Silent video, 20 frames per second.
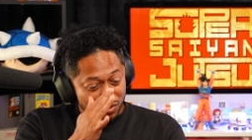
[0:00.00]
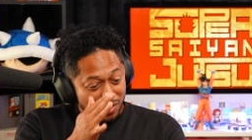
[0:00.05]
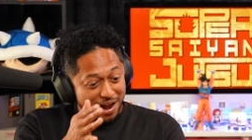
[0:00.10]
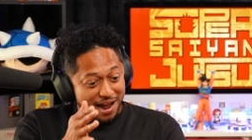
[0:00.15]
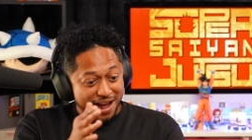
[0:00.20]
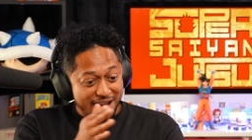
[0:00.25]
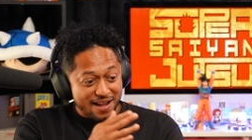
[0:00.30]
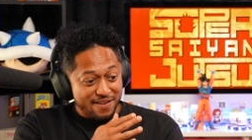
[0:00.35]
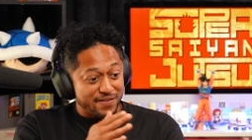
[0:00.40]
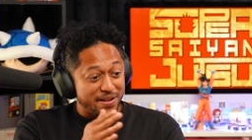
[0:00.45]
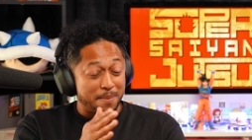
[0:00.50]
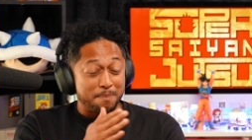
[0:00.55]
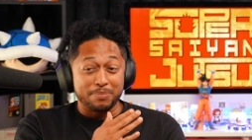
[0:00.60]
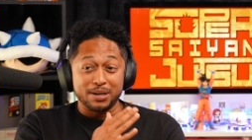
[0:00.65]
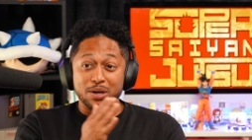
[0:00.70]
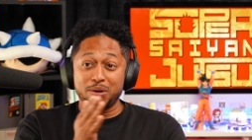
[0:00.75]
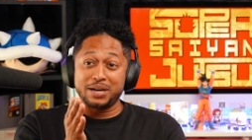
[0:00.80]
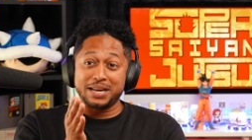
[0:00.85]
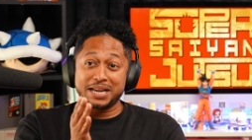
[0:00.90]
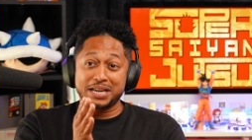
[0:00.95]
drive and
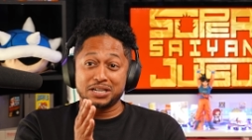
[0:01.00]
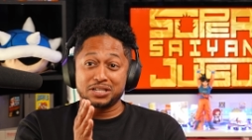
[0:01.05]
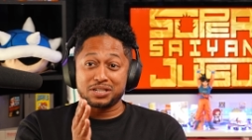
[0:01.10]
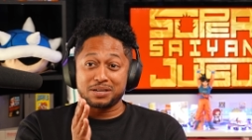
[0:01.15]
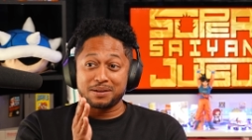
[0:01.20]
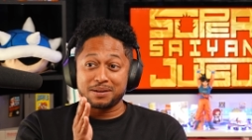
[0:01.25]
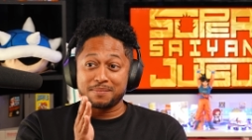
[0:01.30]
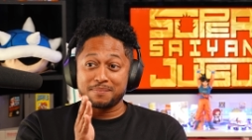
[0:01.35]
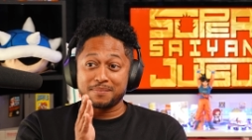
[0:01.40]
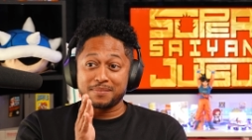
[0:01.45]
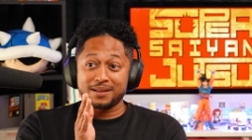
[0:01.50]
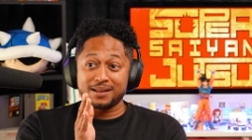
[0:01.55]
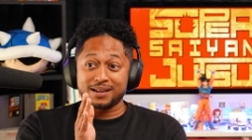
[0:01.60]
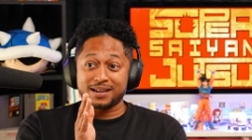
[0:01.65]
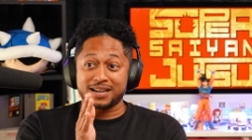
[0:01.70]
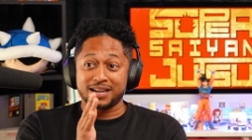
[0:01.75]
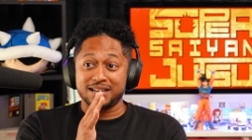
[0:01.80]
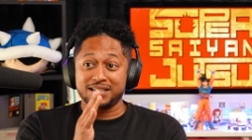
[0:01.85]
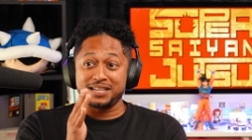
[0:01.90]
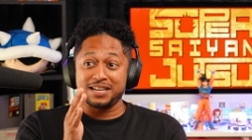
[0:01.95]
blow the engine
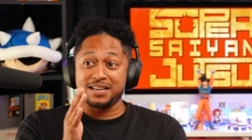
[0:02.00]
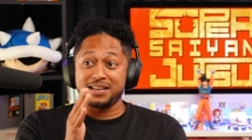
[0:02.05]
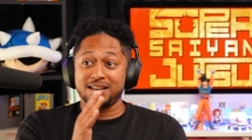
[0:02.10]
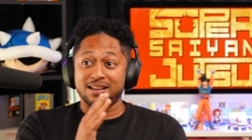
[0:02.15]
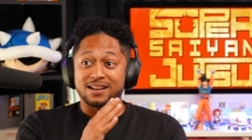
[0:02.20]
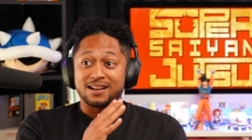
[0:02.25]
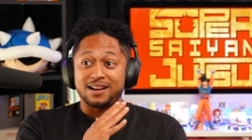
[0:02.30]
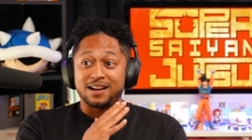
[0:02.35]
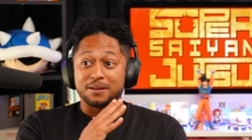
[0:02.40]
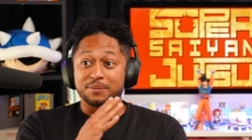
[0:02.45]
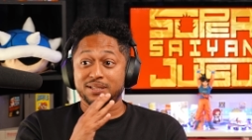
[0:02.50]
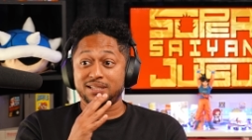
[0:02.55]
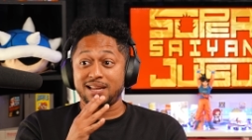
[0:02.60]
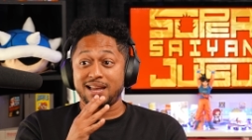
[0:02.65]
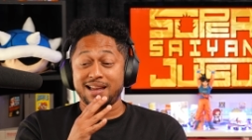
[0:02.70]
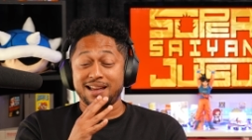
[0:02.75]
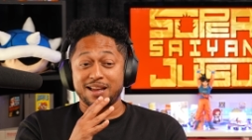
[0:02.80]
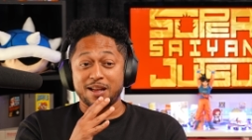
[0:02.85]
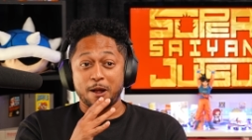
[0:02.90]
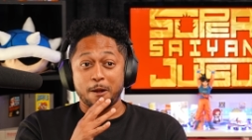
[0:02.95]
because he
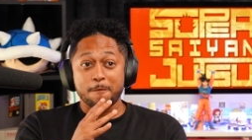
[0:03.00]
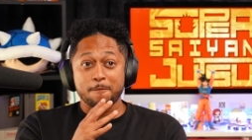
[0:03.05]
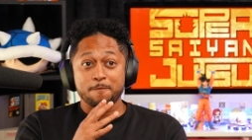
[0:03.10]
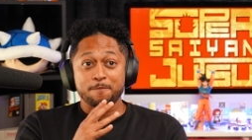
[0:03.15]
upset,